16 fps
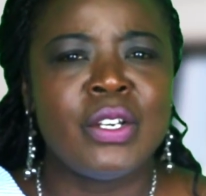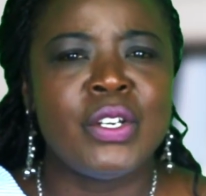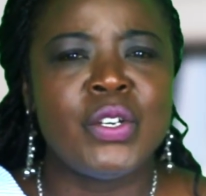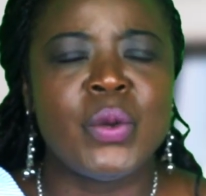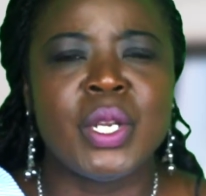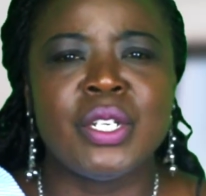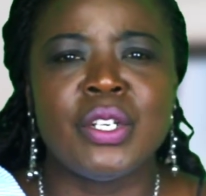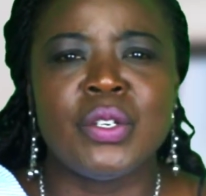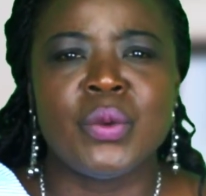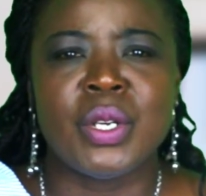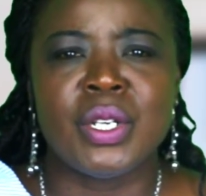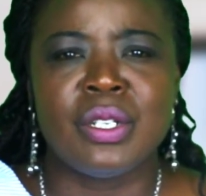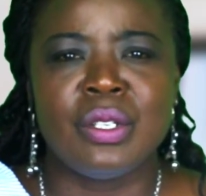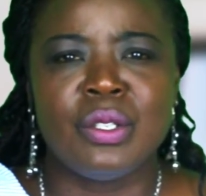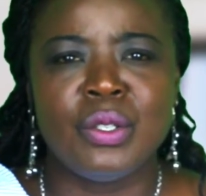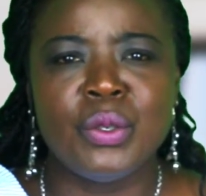
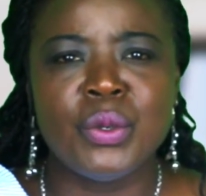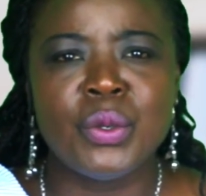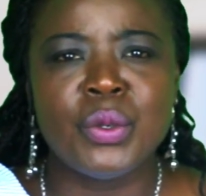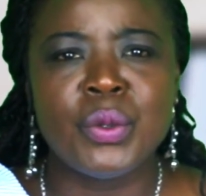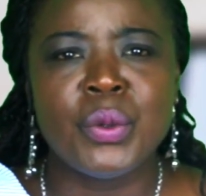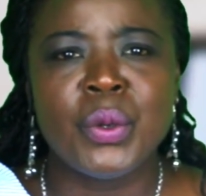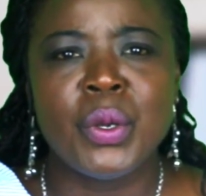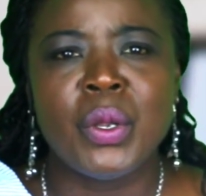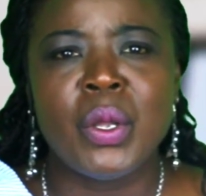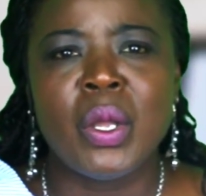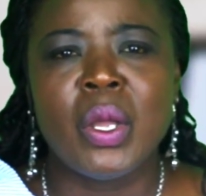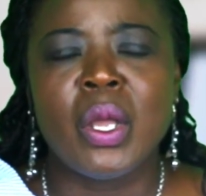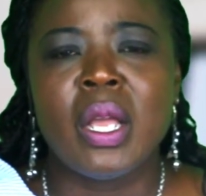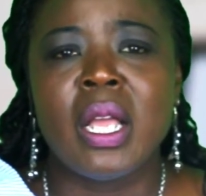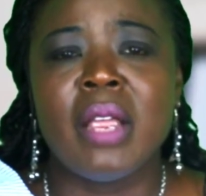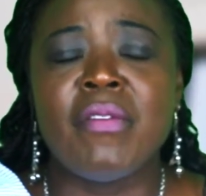2022.
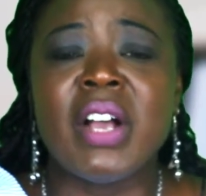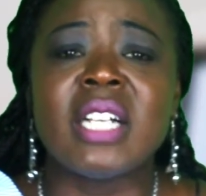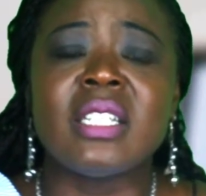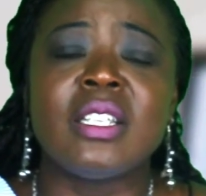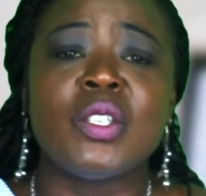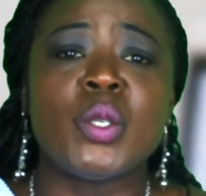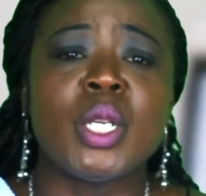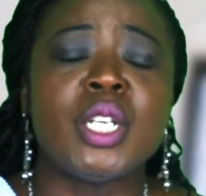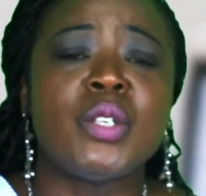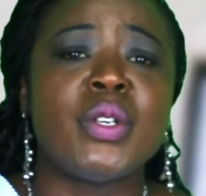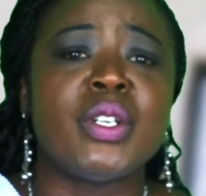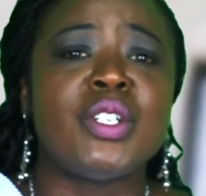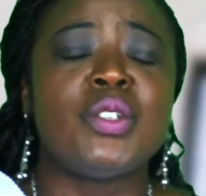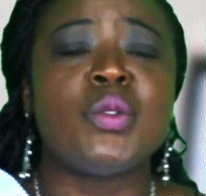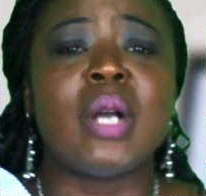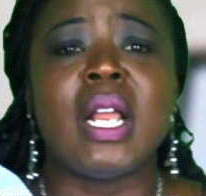In fact, in
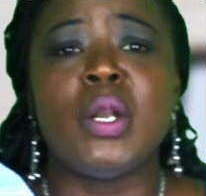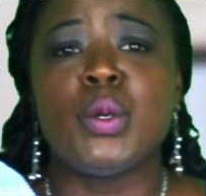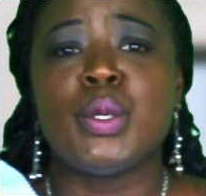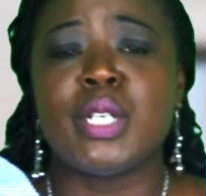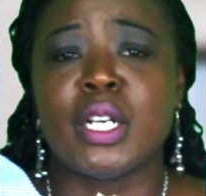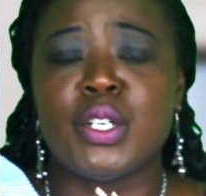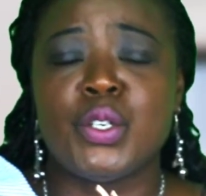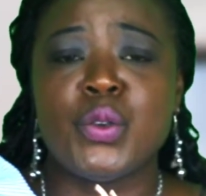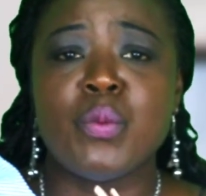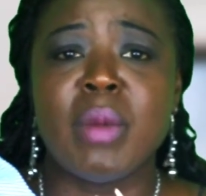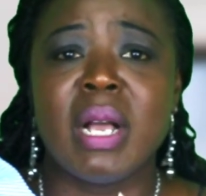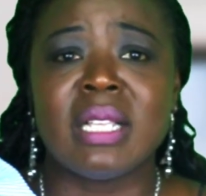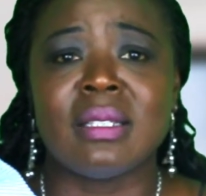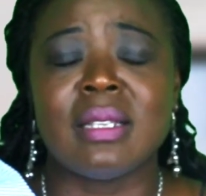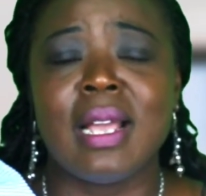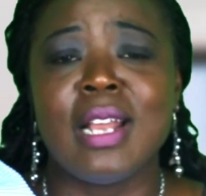2022, I looked at 2
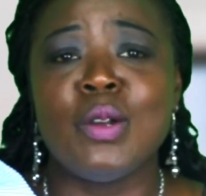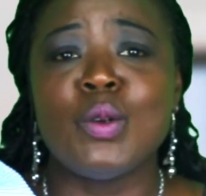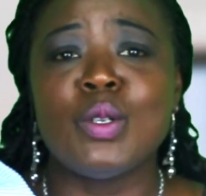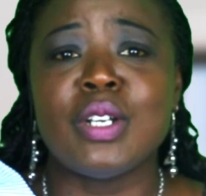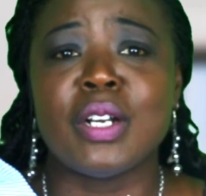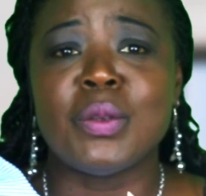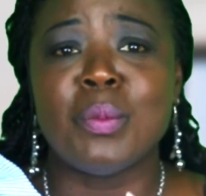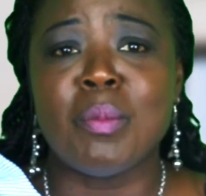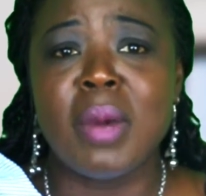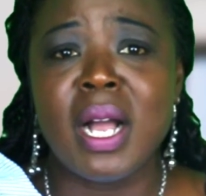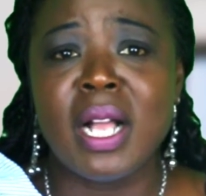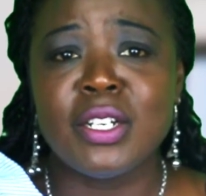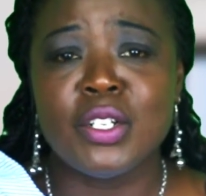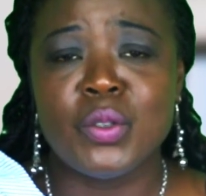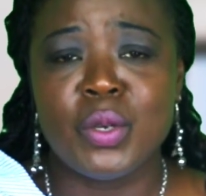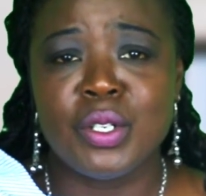months. I looked at
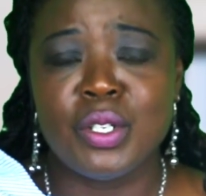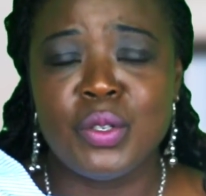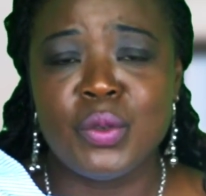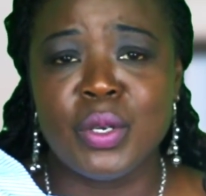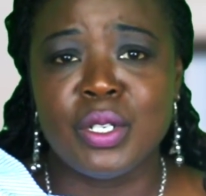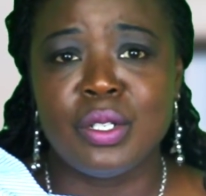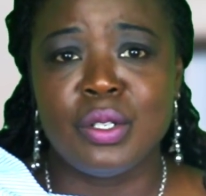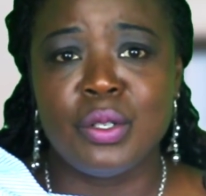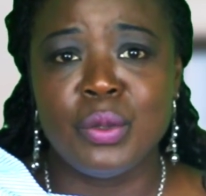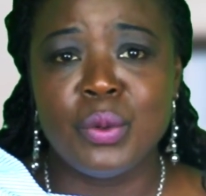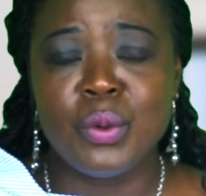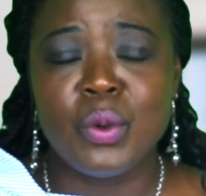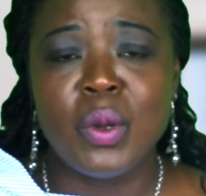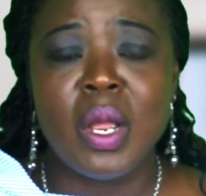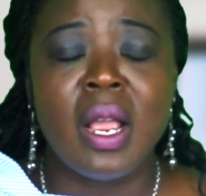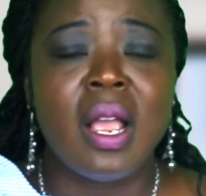March
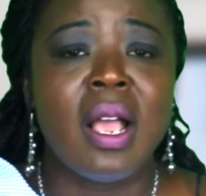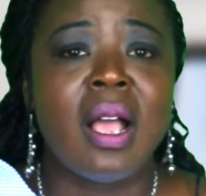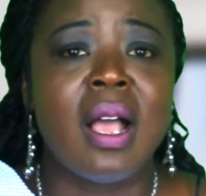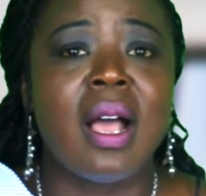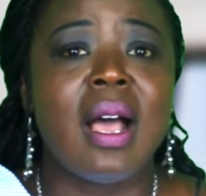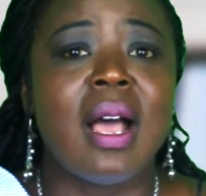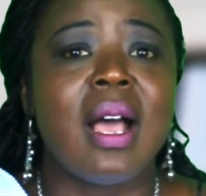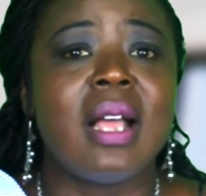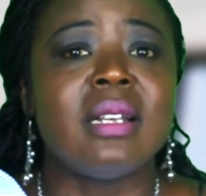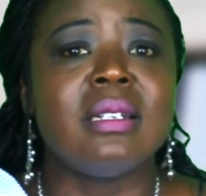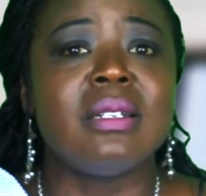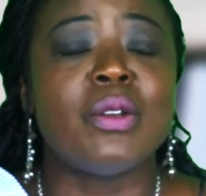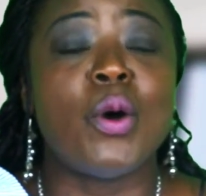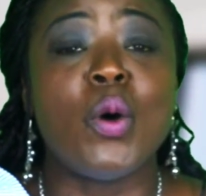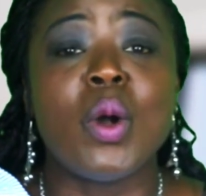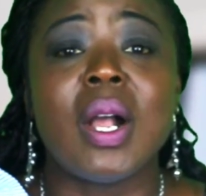2022
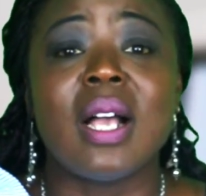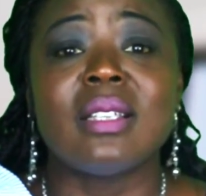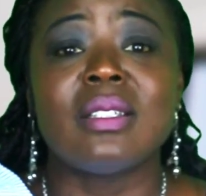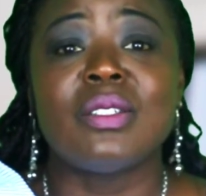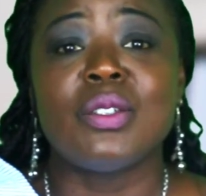and August